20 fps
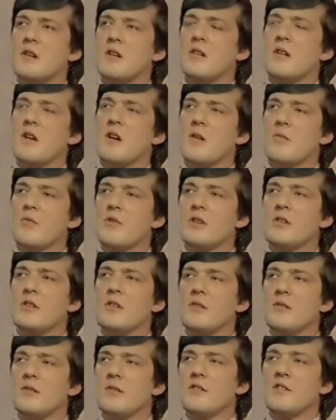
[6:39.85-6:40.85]
and I want
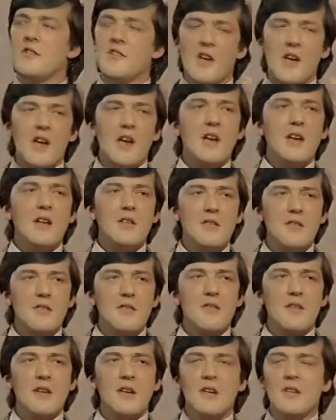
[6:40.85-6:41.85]
you to say the
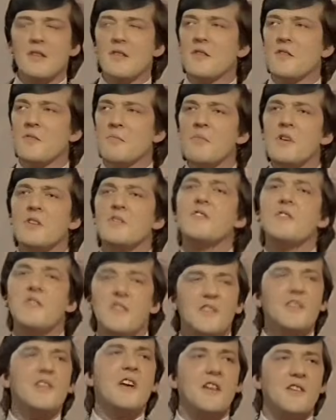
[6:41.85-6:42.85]
thing that is most
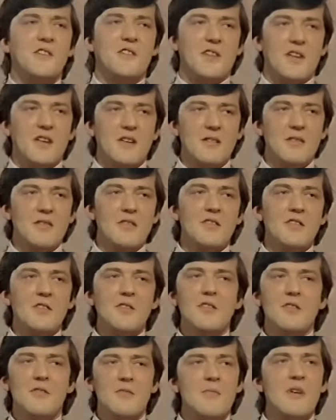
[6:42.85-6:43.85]
disgusting that
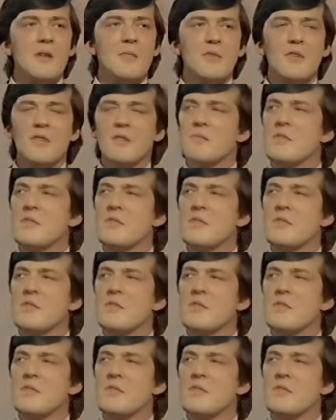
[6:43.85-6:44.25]
you can remember,